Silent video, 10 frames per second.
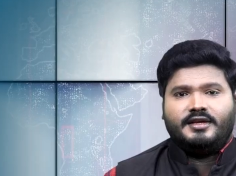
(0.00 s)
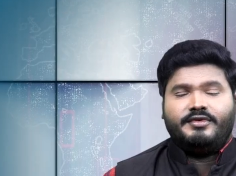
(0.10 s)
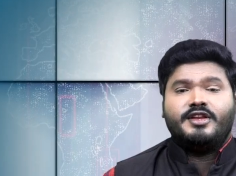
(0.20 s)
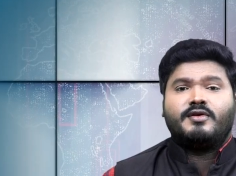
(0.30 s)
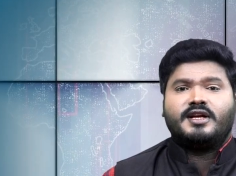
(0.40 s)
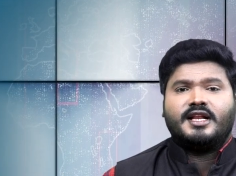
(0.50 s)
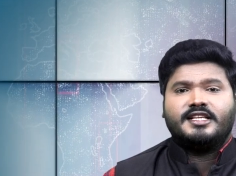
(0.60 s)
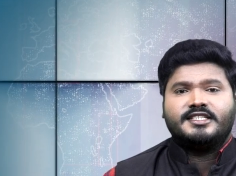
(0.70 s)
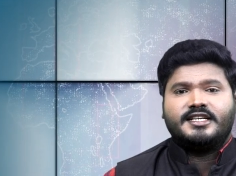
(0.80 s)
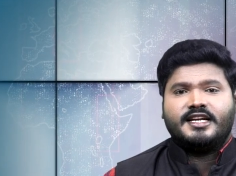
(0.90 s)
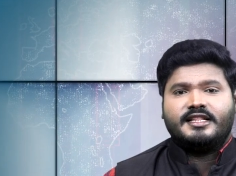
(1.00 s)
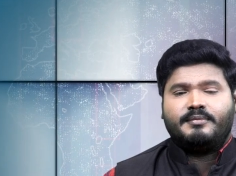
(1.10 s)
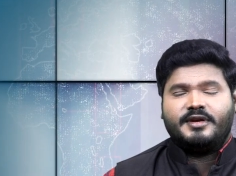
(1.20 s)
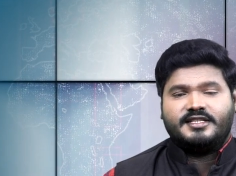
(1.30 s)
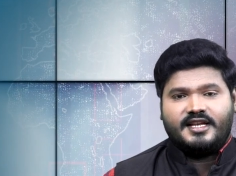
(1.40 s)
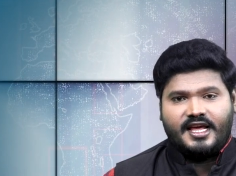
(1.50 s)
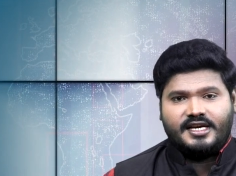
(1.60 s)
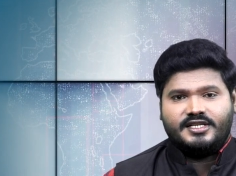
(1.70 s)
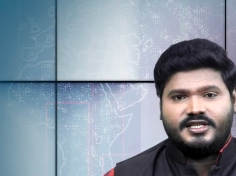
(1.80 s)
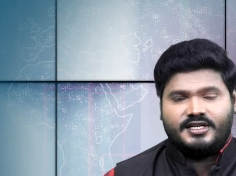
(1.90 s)
If you like this video, please
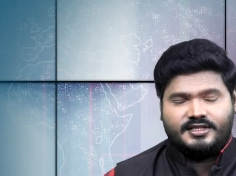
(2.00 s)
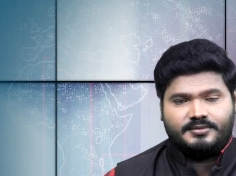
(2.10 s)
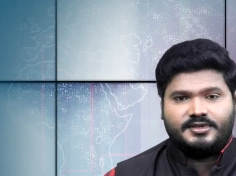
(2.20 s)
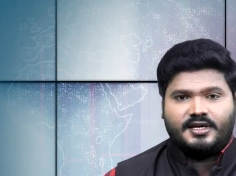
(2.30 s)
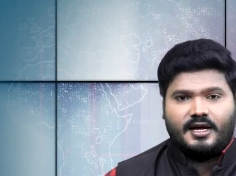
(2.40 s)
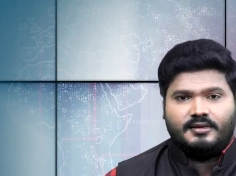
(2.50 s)
like and share and subscribe.